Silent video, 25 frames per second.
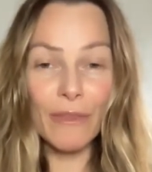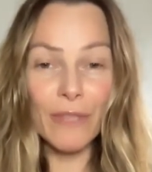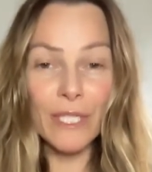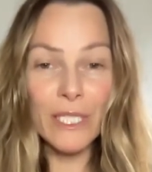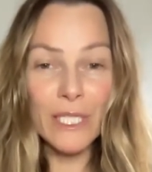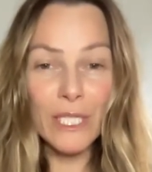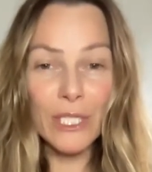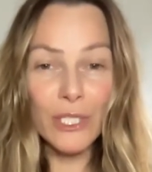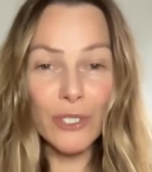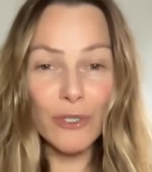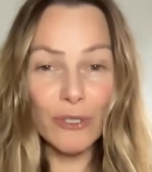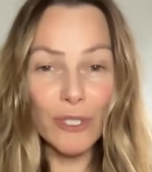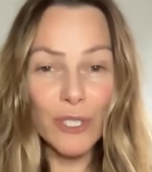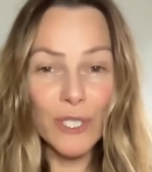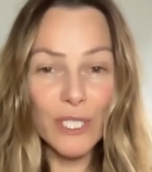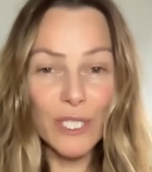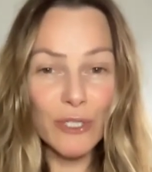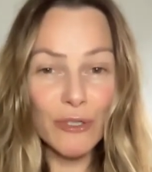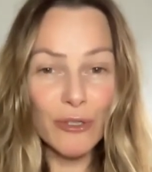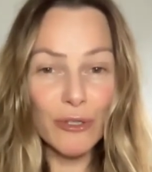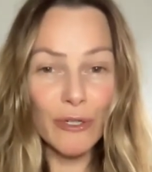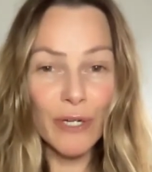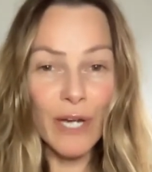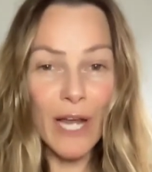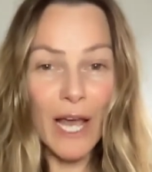This is your
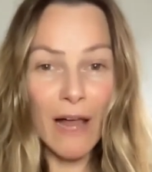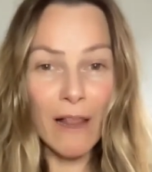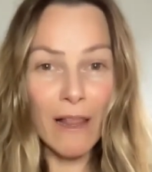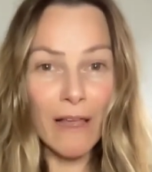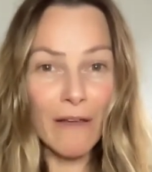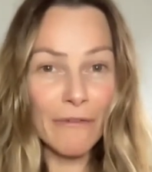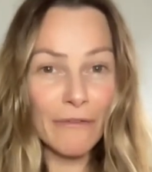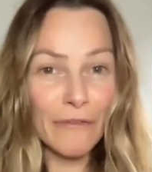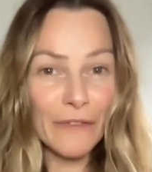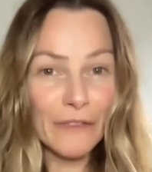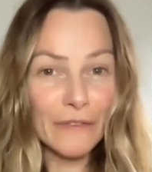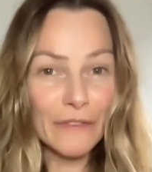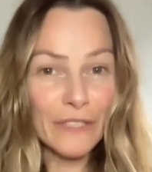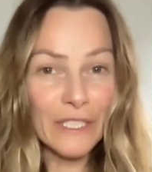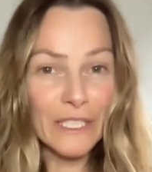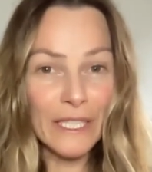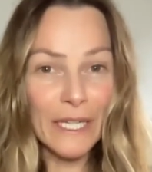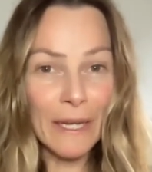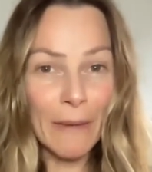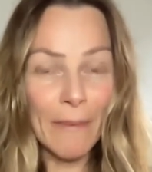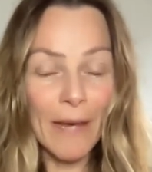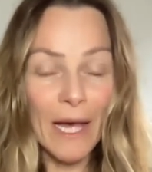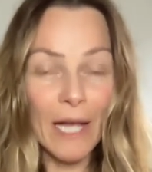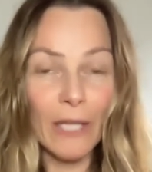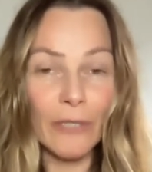Citronella 15
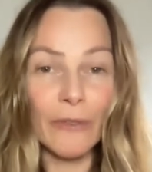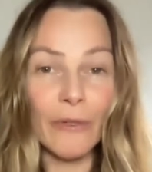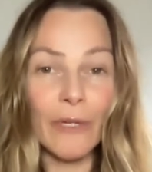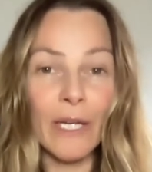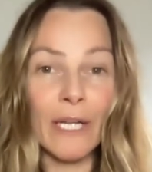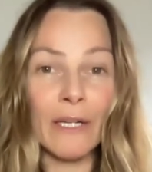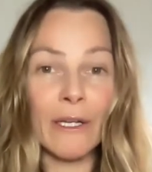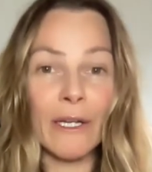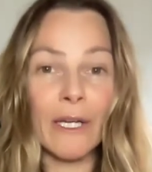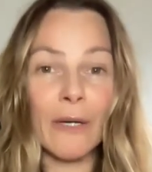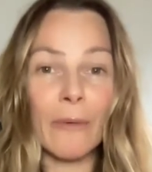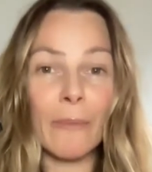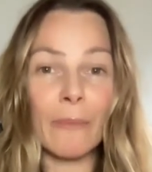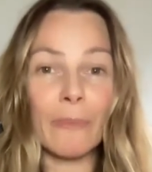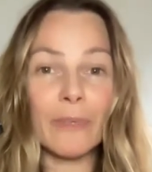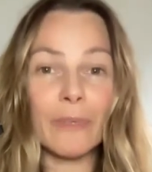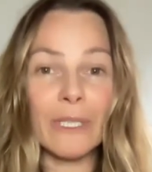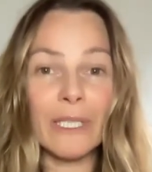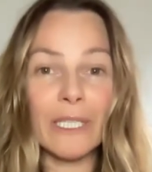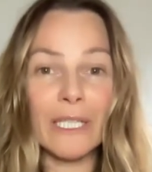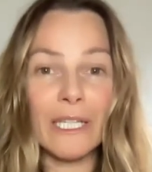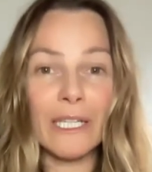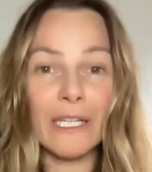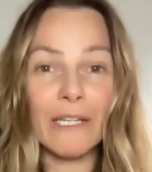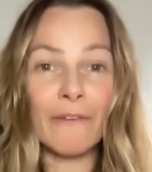ml. You get it
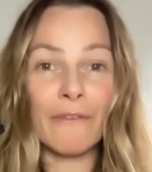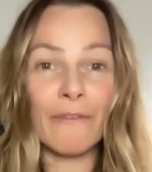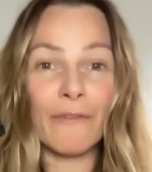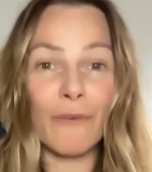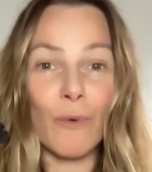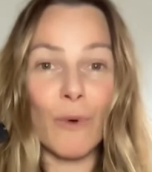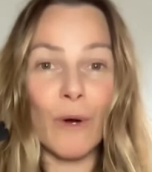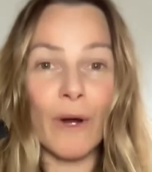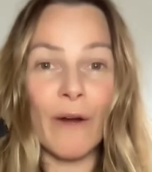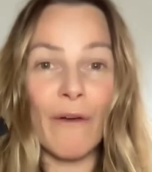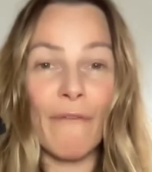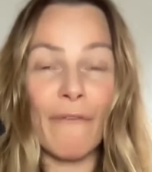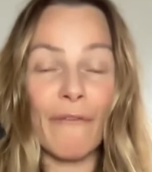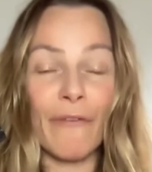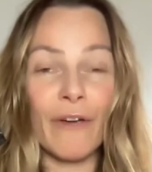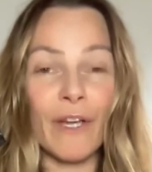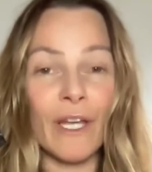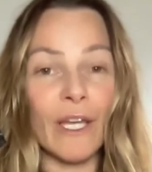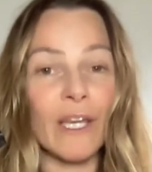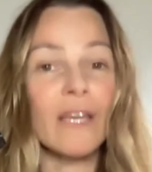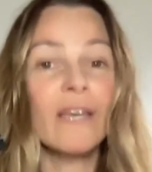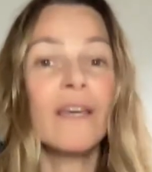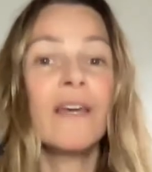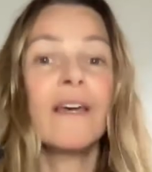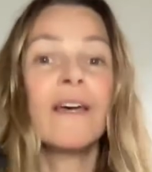completely for
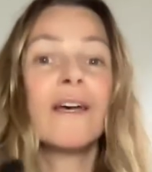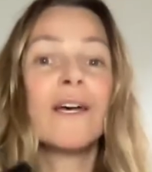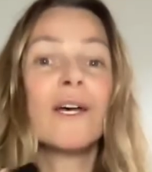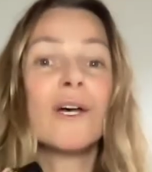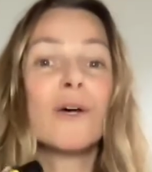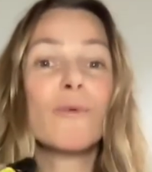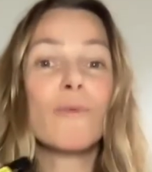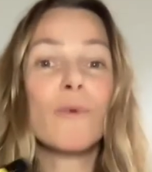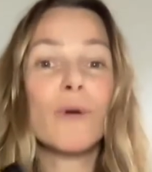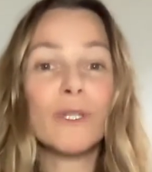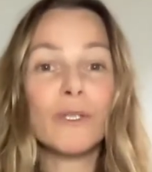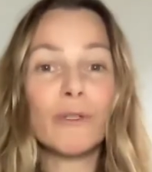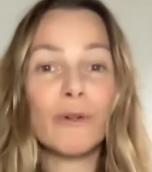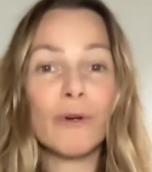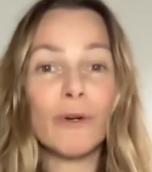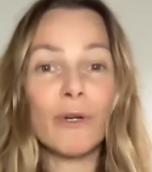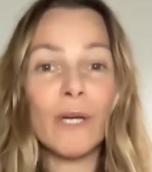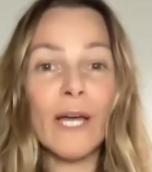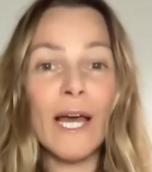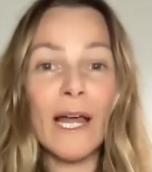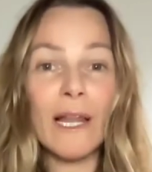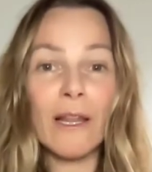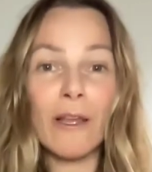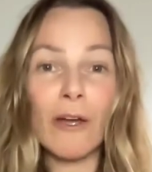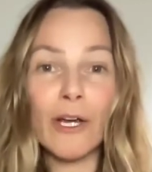free with
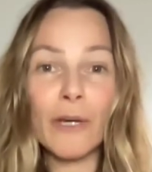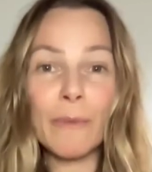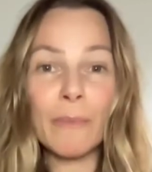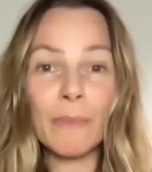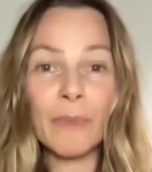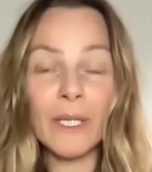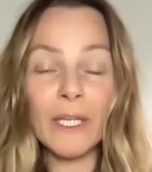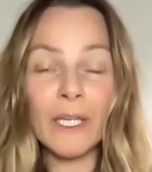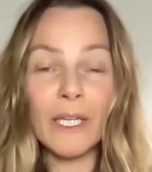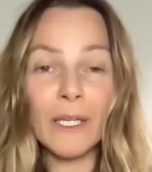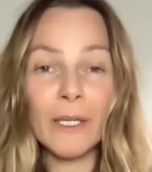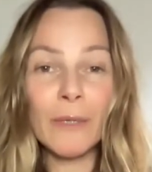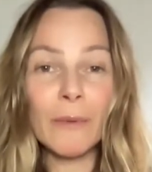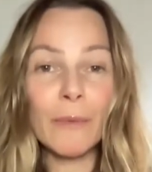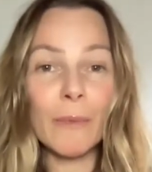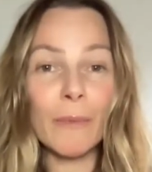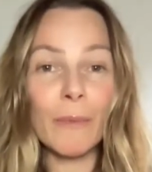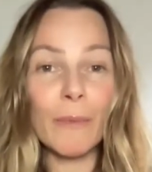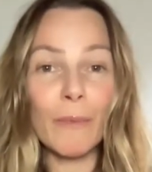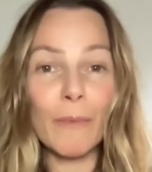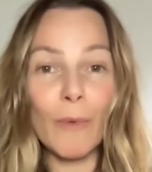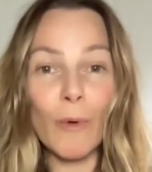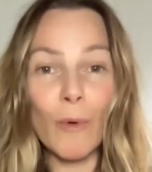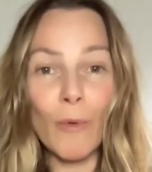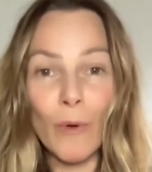your LRP
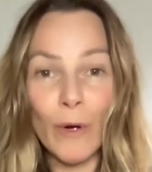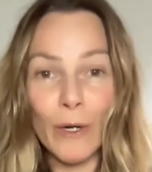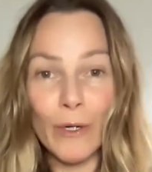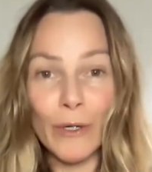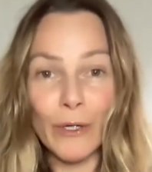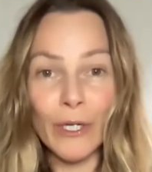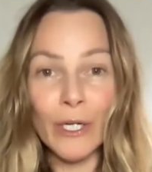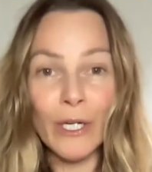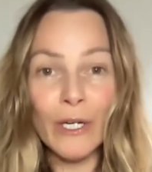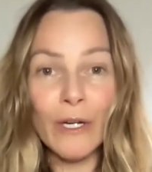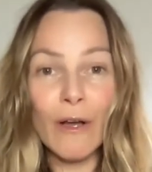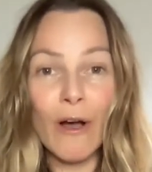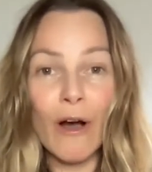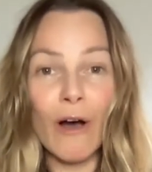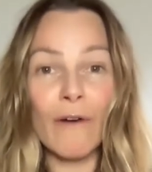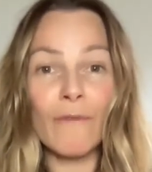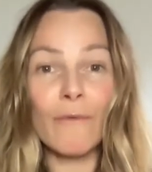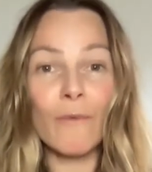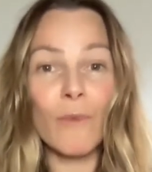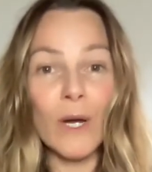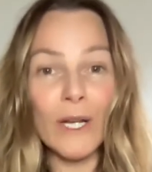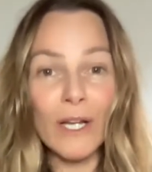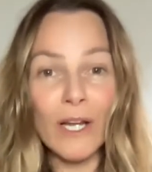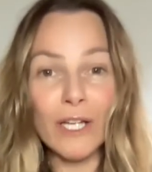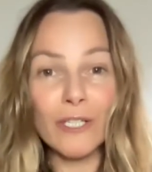order of
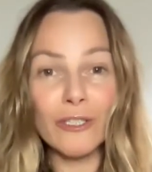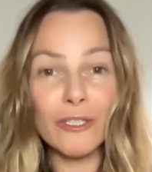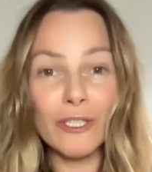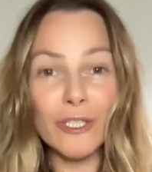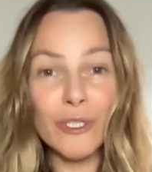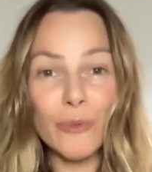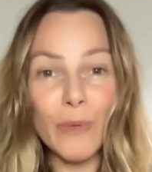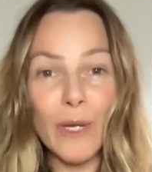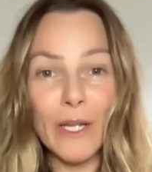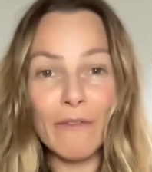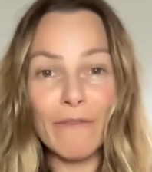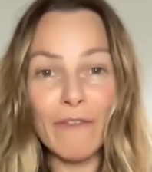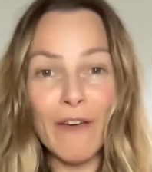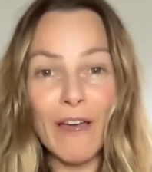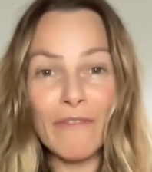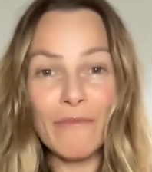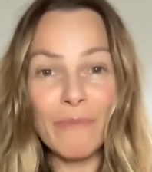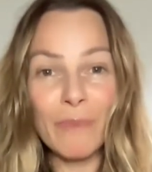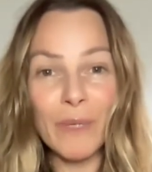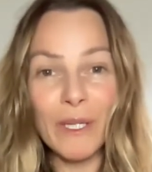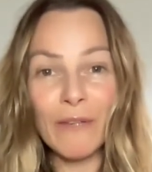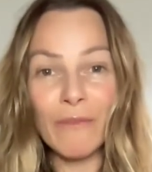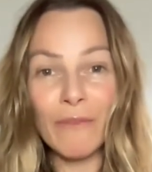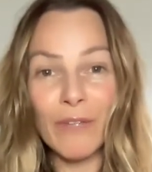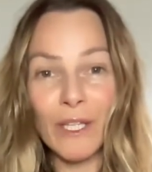125
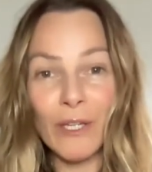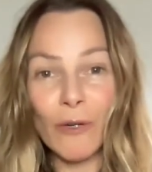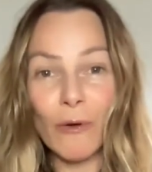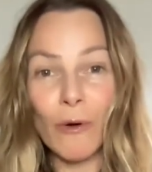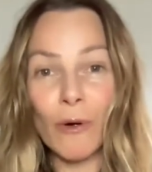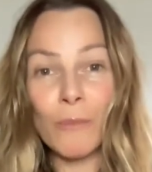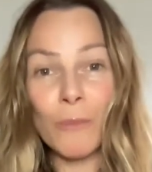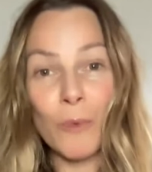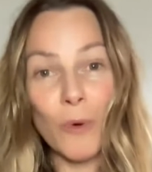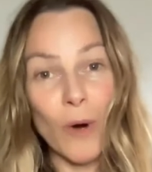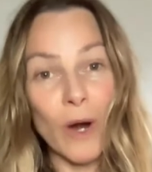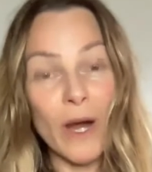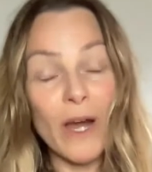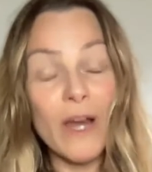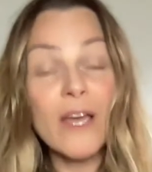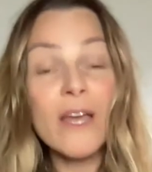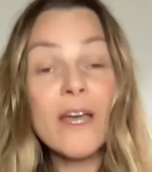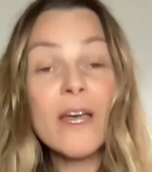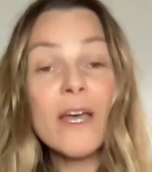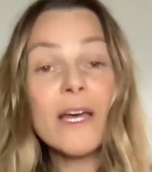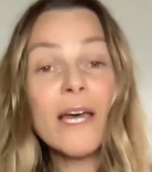PV or more.